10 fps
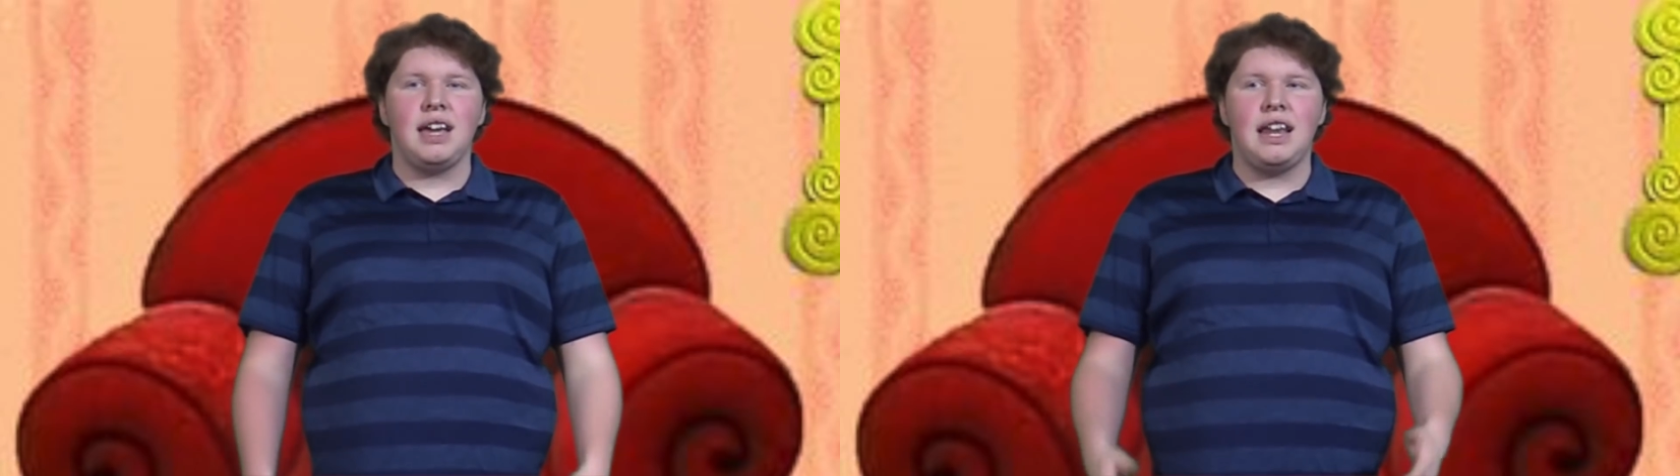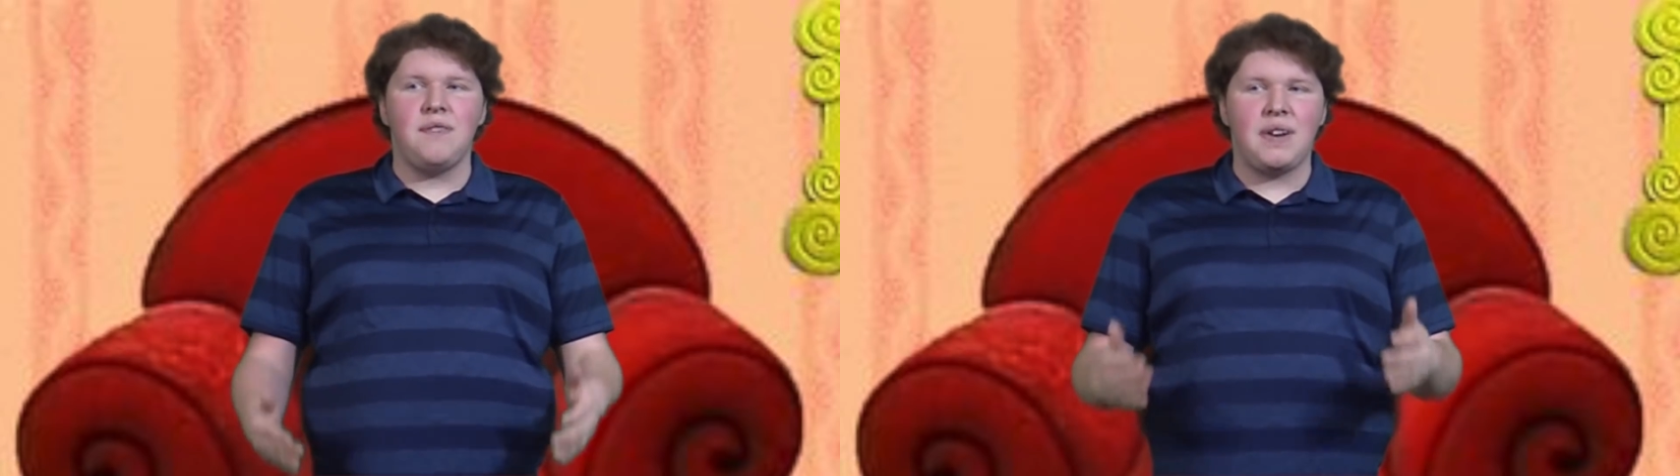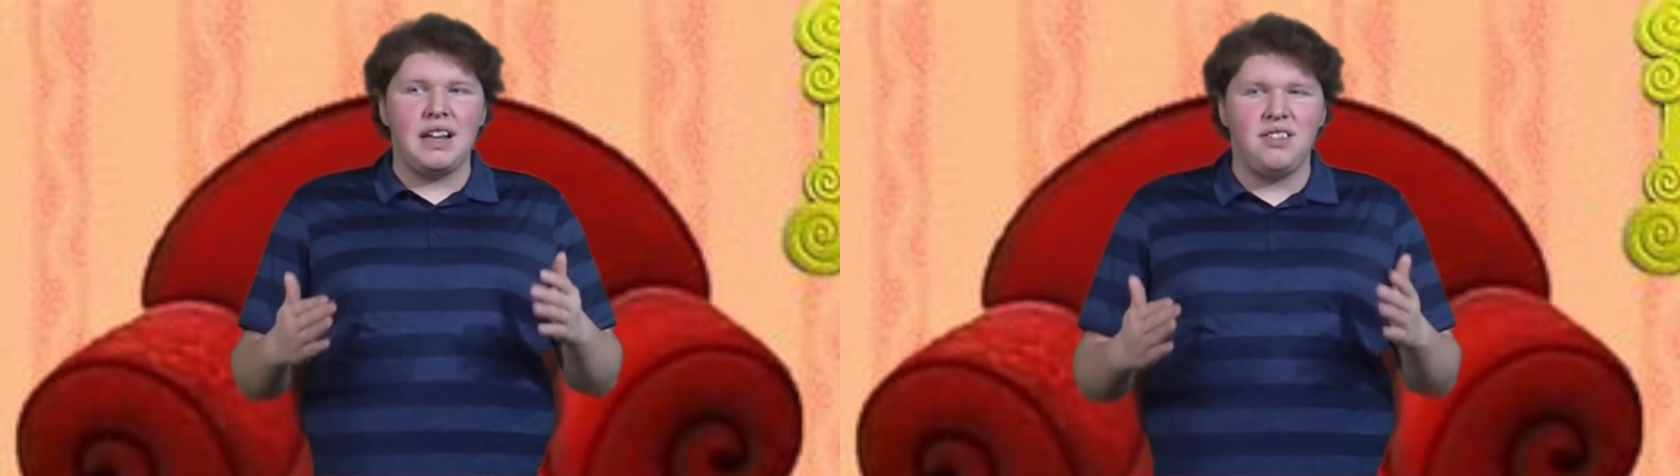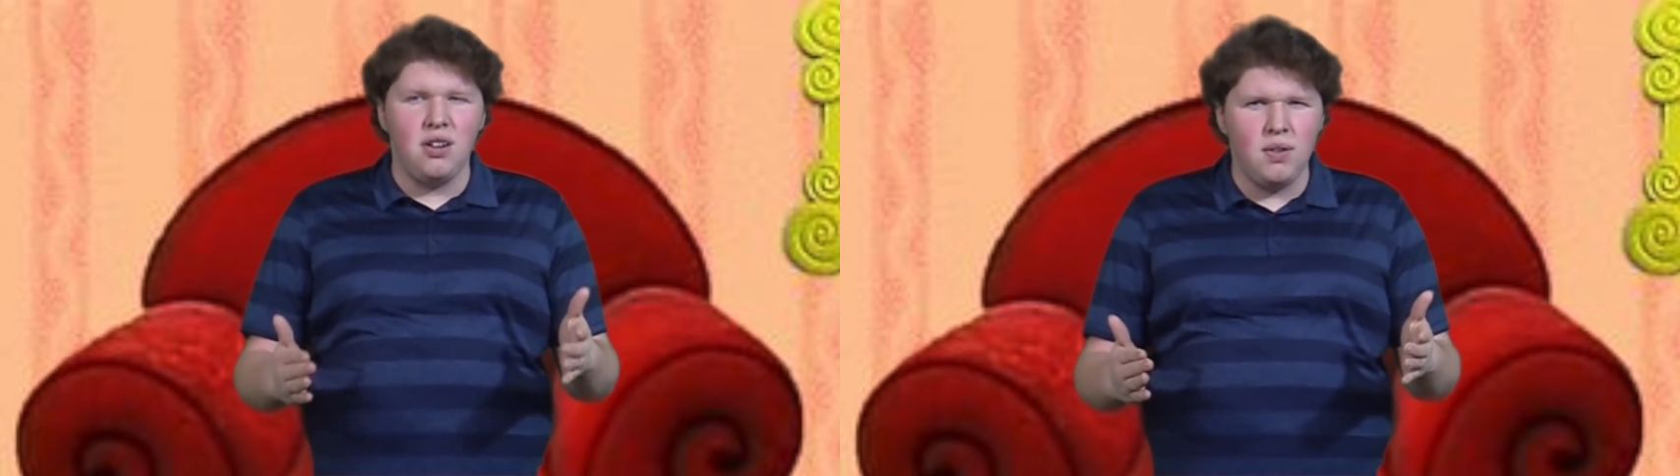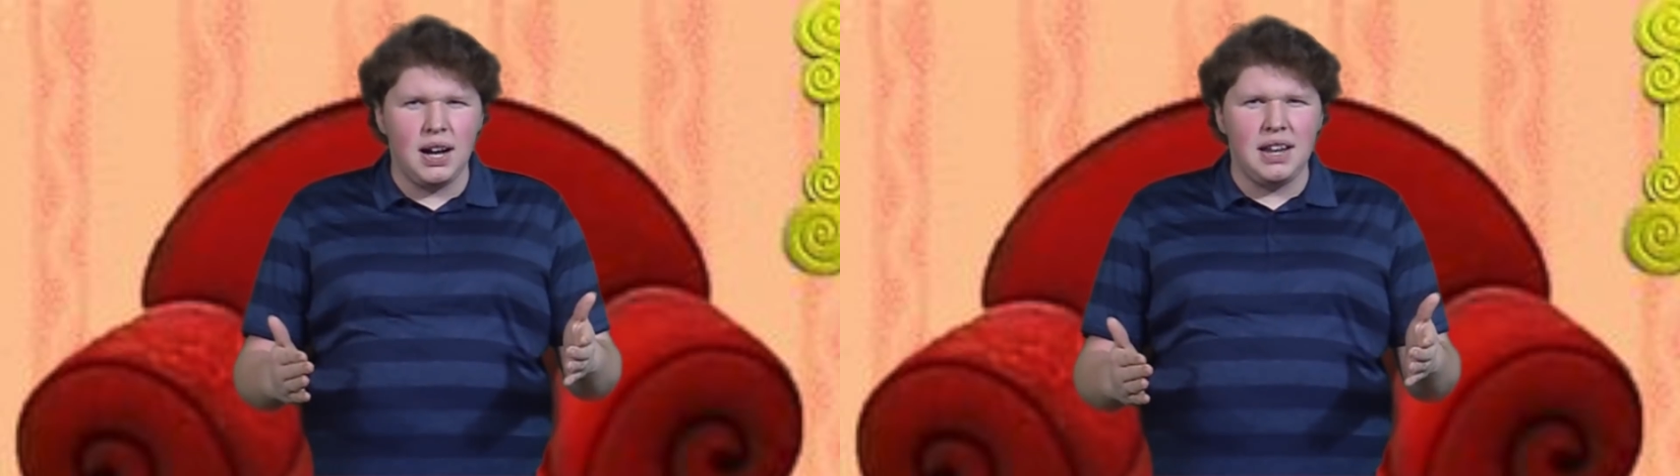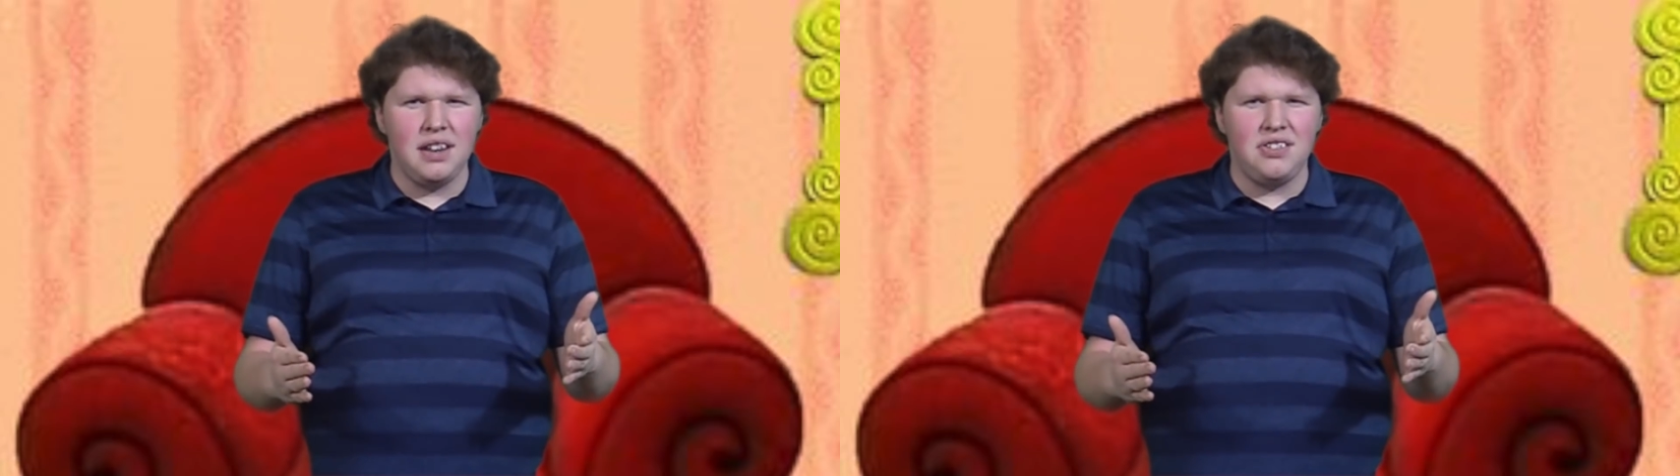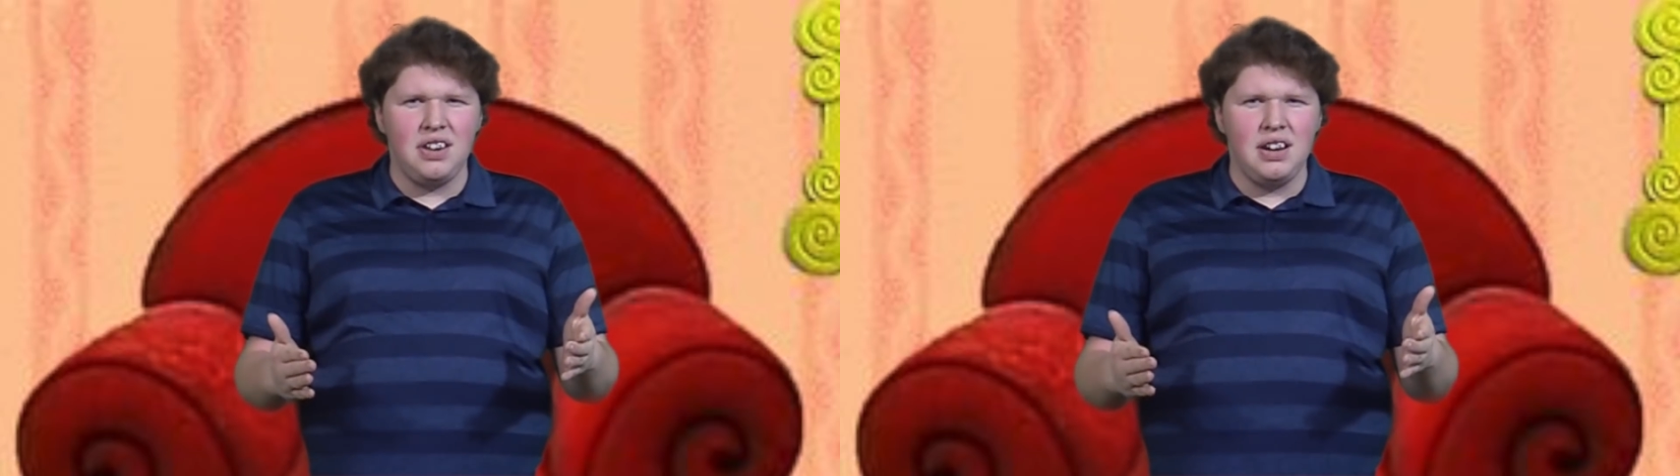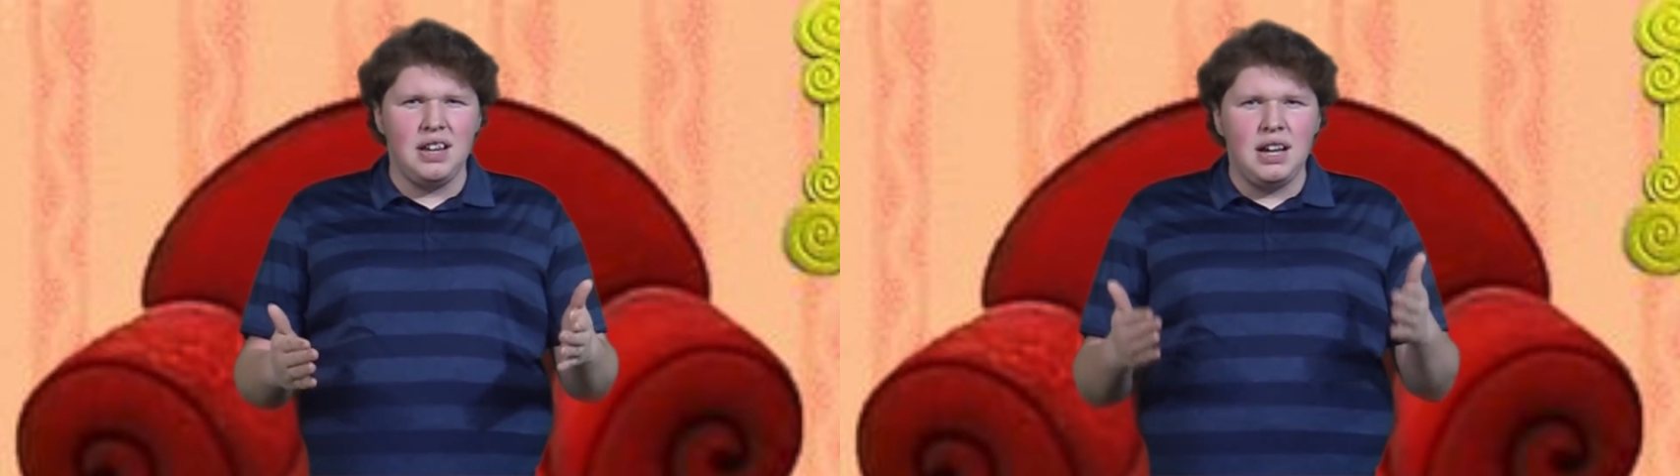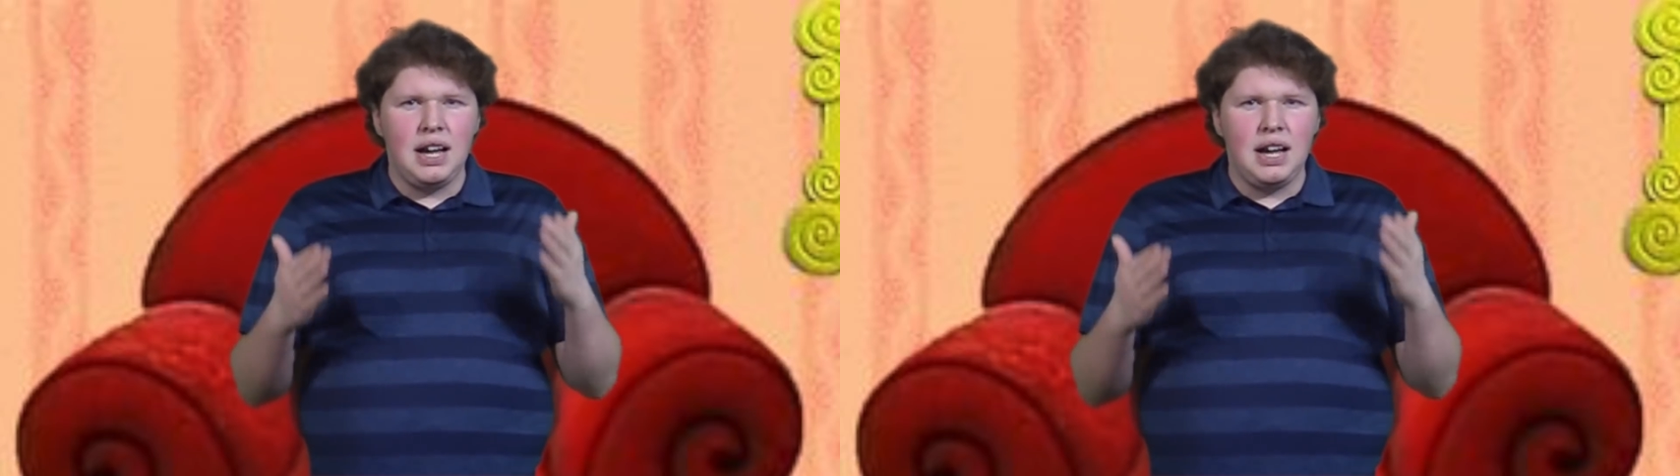And if I do audition,